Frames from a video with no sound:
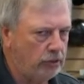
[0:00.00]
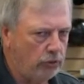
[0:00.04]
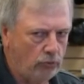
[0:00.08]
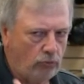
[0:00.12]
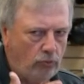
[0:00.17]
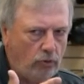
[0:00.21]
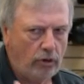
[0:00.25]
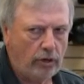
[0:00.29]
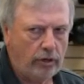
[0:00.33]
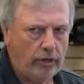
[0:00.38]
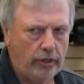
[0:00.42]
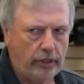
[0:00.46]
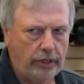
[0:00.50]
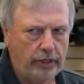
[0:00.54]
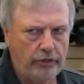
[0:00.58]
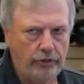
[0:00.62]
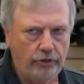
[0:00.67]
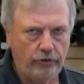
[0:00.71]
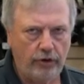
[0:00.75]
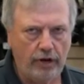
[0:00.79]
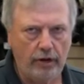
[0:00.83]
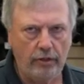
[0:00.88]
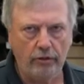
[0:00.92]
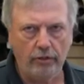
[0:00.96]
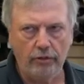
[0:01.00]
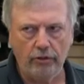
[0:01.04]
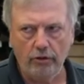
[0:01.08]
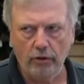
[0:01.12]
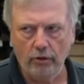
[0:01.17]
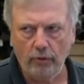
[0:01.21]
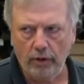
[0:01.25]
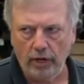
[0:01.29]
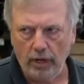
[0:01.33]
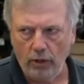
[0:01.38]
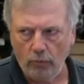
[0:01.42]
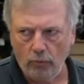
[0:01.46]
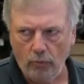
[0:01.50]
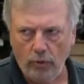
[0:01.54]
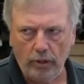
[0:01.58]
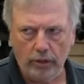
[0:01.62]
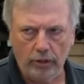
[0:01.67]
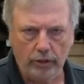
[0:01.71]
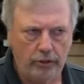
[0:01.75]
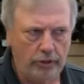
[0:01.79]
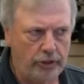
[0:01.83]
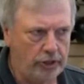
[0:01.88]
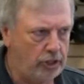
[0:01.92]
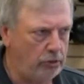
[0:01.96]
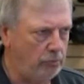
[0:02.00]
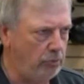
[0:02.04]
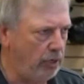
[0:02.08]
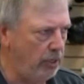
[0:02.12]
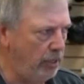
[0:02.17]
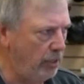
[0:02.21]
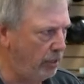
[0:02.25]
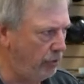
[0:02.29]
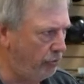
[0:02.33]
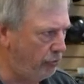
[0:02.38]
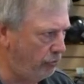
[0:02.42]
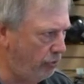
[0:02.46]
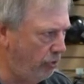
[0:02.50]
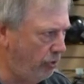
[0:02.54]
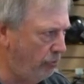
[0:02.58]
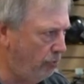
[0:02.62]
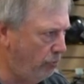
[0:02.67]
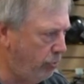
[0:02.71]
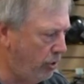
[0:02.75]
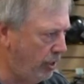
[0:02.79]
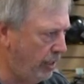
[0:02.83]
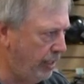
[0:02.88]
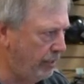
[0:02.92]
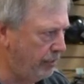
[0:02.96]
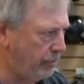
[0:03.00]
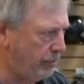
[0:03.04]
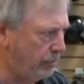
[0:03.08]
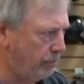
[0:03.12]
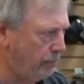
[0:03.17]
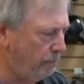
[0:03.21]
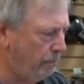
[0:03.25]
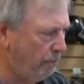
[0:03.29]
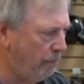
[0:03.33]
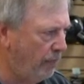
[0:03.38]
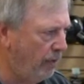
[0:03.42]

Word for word: so water can drain through, and I want those to be in a certain place.